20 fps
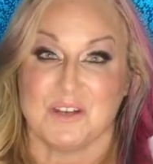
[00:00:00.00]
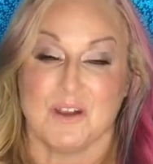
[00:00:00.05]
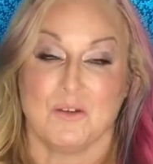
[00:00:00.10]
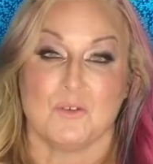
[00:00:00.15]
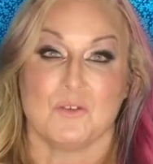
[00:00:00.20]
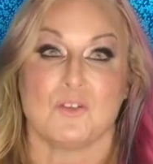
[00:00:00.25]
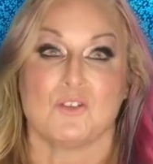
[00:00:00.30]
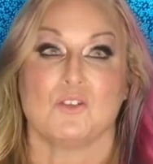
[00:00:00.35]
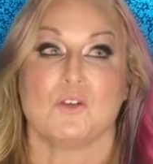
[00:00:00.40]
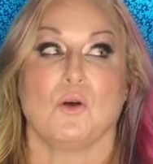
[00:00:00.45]
and I
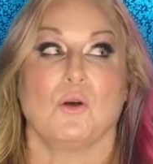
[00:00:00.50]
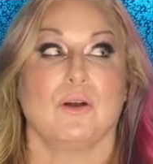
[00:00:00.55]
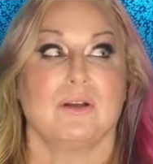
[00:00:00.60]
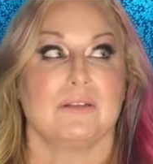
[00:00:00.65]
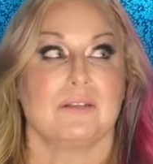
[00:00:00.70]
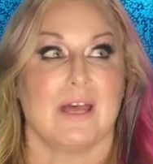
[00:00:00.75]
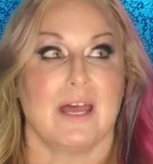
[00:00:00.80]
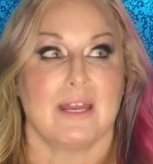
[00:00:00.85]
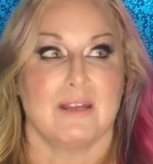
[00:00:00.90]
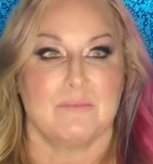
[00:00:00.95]
was so
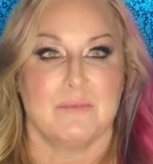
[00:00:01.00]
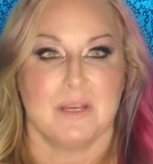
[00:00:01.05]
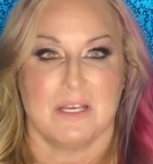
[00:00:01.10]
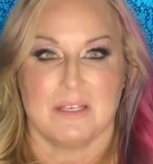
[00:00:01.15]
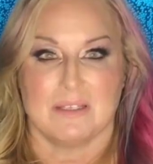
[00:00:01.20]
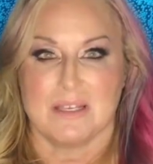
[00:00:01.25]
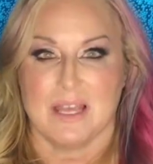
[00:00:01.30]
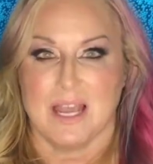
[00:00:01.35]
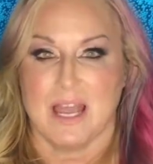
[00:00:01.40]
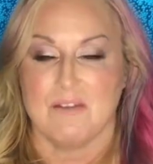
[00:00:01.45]
excited
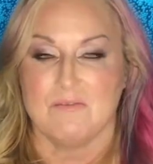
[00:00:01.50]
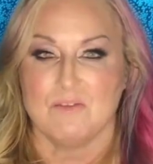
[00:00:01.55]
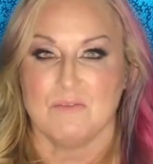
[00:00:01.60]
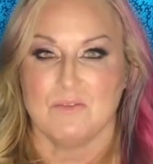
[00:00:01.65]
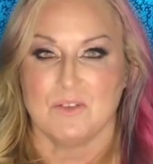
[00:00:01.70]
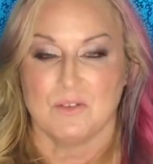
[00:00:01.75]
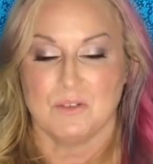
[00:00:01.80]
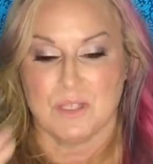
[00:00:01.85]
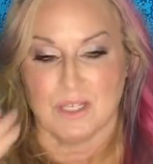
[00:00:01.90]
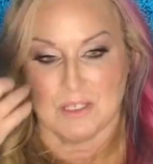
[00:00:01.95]
because I have a
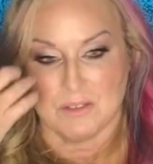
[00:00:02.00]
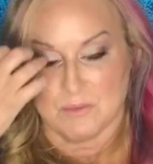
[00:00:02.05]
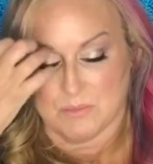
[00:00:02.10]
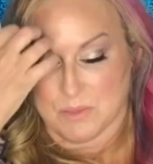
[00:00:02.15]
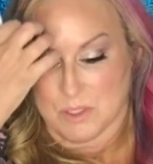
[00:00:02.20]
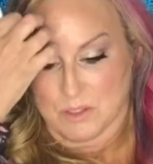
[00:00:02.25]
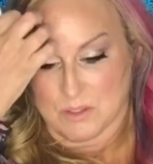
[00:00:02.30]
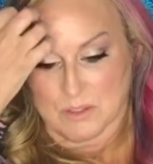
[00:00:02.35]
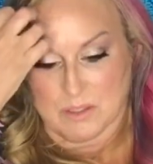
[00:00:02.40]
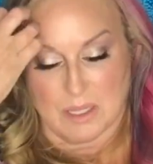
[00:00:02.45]
few things from
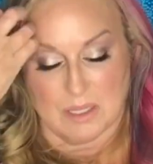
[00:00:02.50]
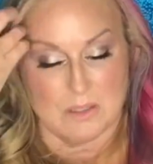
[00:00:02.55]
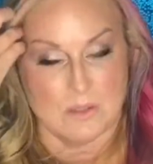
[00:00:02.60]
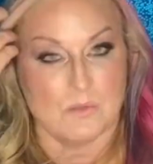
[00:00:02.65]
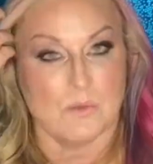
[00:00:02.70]
Dose of Colors.